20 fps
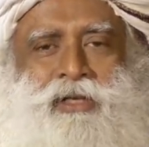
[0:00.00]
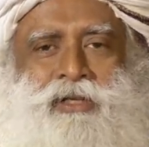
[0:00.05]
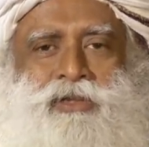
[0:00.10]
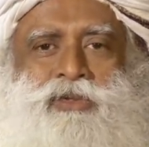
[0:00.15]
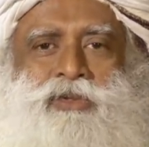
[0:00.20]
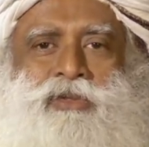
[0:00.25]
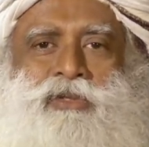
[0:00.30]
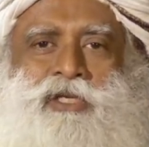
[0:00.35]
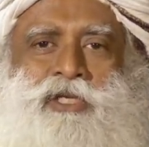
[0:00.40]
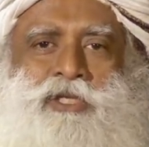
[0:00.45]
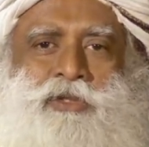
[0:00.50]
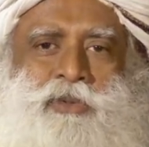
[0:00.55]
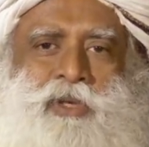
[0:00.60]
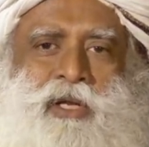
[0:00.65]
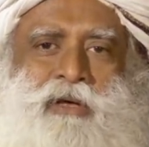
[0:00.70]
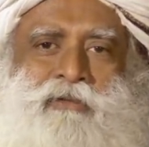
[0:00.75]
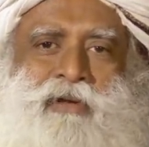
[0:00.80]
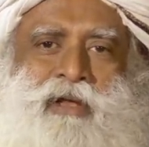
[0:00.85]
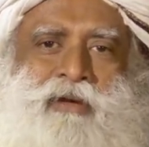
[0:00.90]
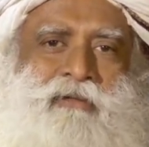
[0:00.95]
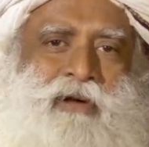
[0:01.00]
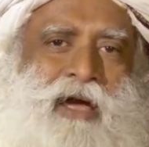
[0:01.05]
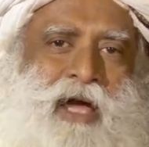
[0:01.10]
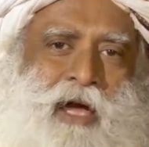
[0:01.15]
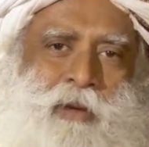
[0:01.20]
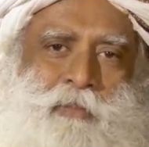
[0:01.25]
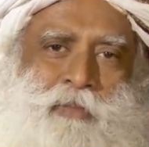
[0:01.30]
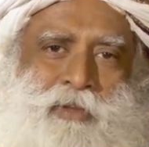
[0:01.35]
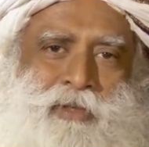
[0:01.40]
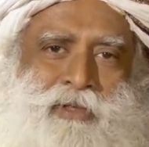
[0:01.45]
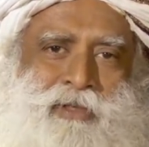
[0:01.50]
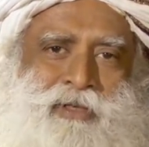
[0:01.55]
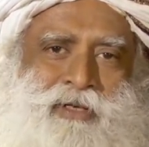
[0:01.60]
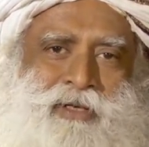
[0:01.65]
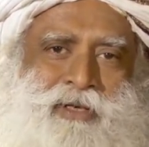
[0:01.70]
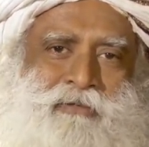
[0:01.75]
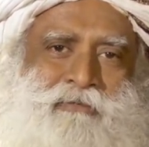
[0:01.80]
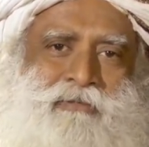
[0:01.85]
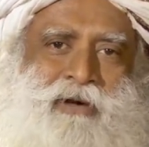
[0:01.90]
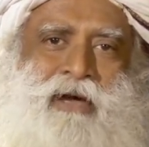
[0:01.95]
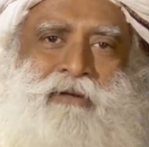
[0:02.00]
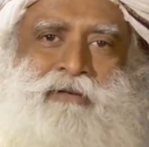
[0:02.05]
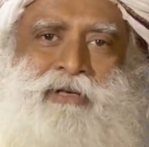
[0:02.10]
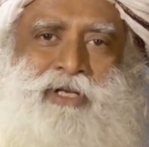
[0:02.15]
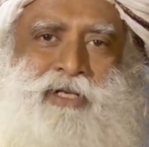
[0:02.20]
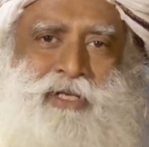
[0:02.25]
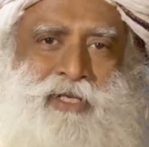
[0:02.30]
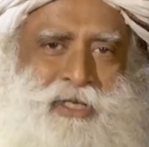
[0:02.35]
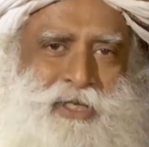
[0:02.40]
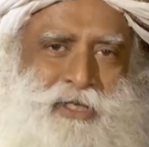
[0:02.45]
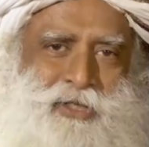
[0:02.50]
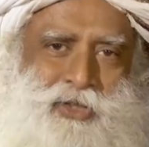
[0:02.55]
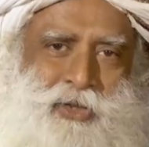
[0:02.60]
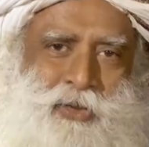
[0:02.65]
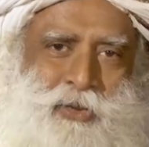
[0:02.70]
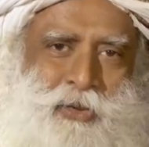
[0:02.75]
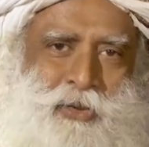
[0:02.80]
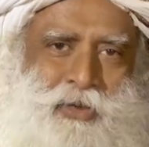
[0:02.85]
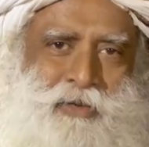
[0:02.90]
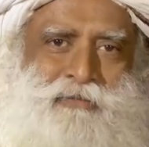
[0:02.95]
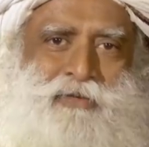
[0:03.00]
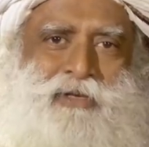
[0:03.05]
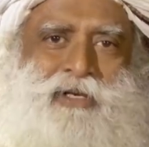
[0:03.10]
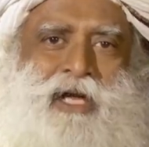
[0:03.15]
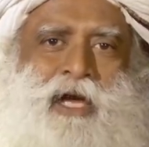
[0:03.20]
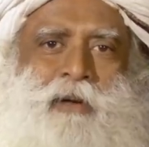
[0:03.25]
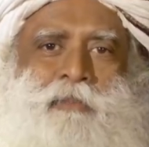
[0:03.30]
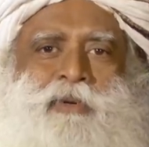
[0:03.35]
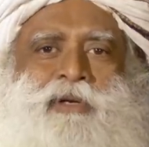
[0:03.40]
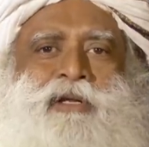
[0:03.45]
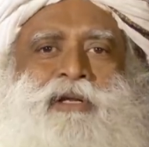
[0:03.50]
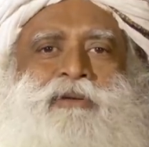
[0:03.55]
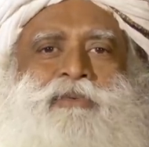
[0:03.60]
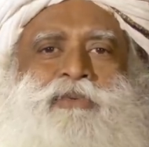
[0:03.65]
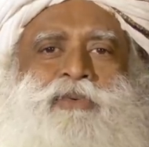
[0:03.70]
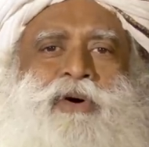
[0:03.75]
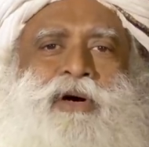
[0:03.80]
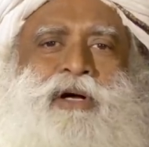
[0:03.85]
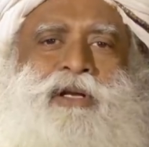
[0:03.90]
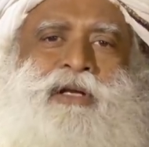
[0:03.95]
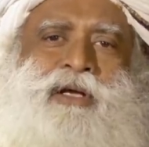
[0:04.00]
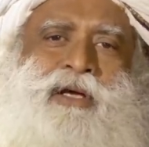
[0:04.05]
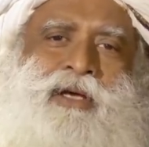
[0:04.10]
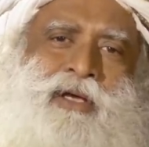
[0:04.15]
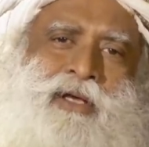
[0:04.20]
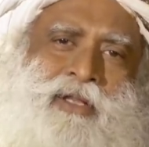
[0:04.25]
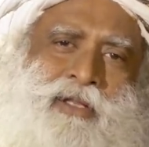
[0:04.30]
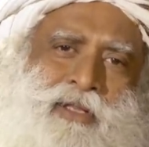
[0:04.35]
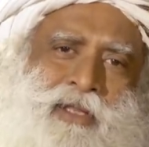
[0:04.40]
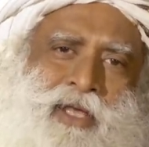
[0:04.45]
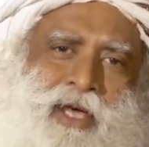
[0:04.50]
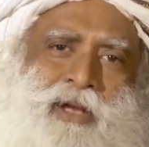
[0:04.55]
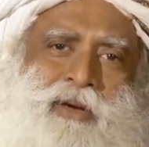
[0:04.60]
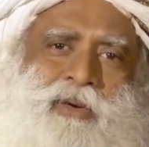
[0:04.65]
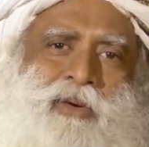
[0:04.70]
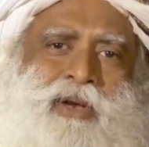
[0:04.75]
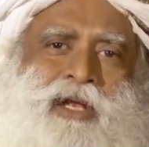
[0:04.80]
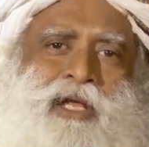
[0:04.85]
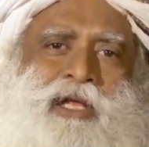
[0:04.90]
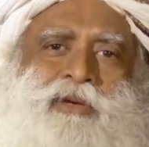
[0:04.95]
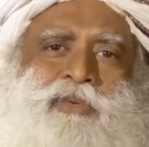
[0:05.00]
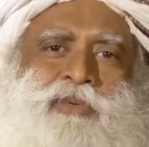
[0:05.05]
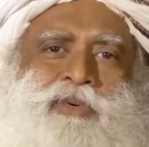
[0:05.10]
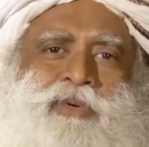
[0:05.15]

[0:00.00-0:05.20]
So this would have never happened five hundred years ago. If it happened in Wuhan, there only it